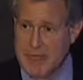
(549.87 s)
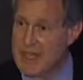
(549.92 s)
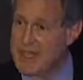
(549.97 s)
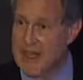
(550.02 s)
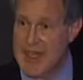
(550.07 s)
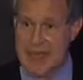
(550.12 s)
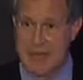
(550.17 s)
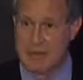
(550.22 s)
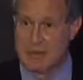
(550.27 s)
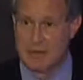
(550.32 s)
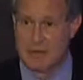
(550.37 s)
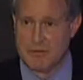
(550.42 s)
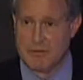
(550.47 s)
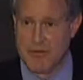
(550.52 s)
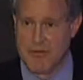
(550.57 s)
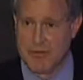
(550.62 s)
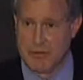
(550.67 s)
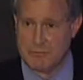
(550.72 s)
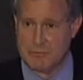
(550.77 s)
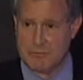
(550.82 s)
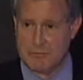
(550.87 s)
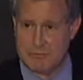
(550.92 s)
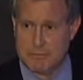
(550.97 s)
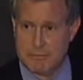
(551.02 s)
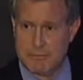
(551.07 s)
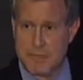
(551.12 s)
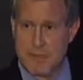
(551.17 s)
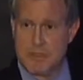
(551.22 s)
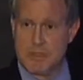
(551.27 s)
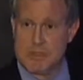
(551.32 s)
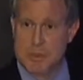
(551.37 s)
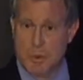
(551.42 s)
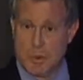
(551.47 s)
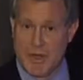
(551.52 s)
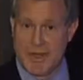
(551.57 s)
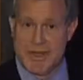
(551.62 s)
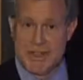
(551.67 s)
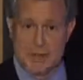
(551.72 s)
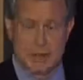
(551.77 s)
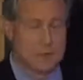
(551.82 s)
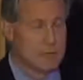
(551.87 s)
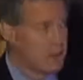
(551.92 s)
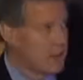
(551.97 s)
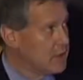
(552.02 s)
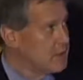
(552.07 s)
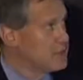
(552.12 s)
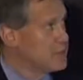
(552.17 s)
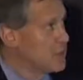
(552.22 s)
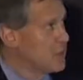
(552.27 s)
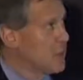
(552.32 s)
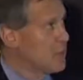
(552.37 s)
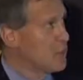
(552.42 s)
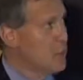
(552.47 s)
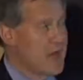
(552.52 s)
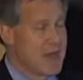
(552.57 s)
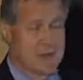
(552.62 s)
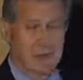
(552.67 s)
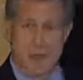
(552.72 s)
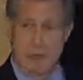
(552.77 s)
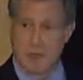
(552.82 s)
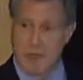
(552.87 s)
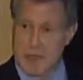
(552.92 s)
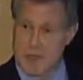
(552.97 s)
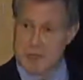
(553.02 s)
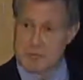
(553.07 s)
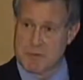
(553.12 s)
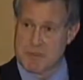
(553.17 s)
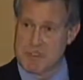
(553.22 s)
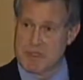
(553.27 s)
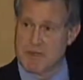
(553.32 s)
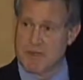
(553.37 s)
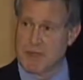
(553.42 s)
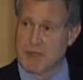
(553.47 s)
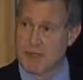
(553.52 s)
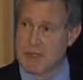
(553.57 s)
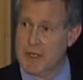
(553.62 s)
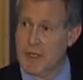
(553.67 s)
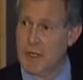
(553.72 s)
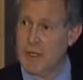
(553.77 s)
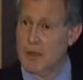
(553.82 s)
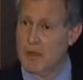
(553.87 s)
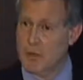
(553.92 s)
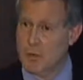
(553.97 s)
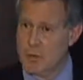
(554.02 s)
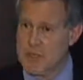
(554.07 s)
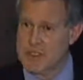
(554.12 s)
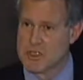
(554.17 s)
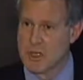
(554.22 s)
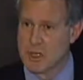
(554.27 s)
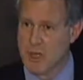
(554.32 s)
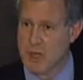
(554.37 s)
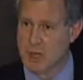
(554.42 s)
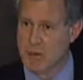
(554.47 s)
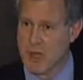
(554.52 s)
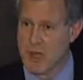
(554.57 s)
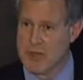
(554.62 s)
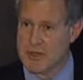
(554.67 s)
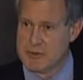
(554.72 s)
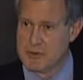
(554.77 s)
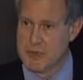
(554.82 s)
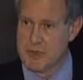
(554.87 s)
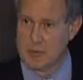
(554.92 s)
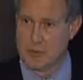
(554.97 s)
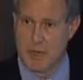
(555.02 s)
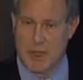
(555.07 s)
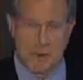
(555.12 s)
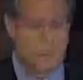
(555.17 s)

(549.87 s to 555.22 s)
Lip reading: It ain't the fat. So what is it? Well, it's the carbohydrate. Specifically, which carbohydrate?